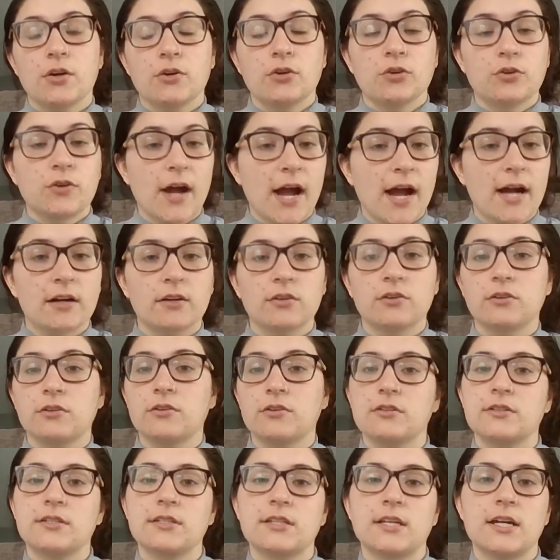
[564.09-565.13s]

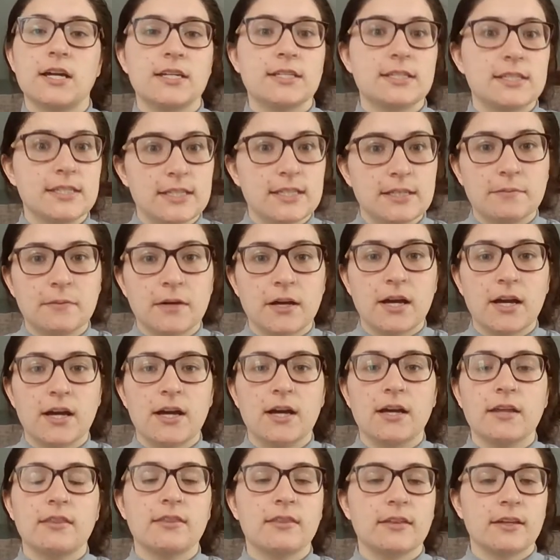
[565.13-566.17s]
crackles,
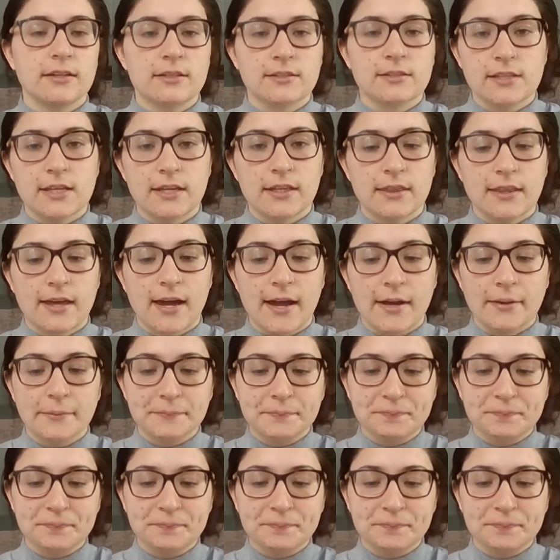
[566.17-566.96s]
edema, things like that.